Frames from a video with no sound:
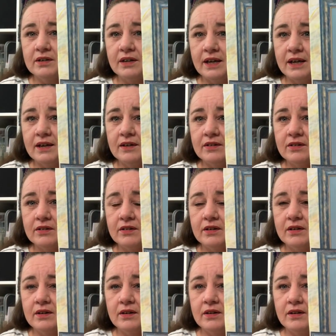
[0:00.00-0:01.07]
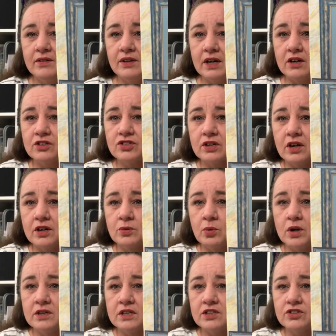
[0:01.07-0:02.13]
And There is another
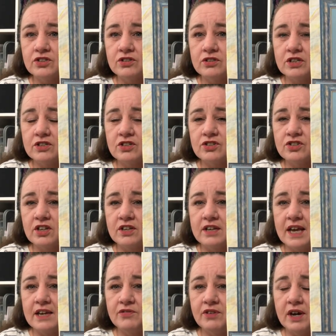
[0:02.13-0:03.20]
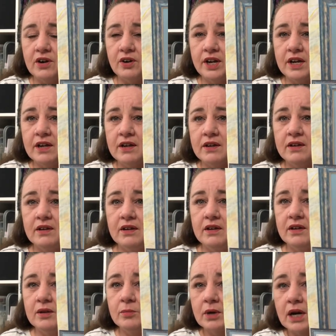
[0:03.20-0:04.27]
one, this is the day fairy,
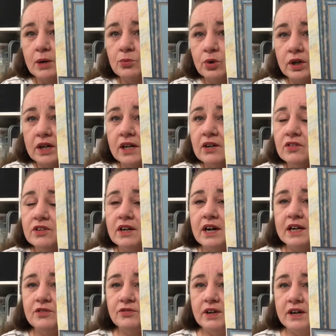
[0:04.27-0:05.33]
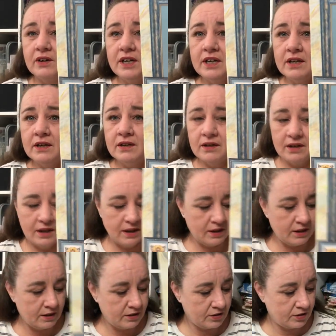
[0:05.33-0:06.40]
but I'm working on the night fairy,
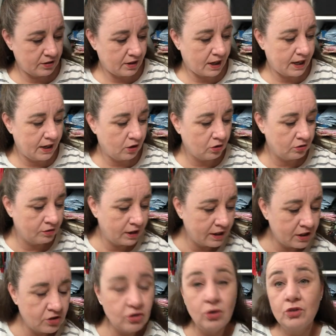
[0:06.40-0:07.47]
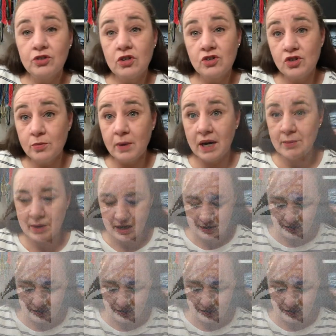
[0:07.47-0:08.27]
and I already told Jemima,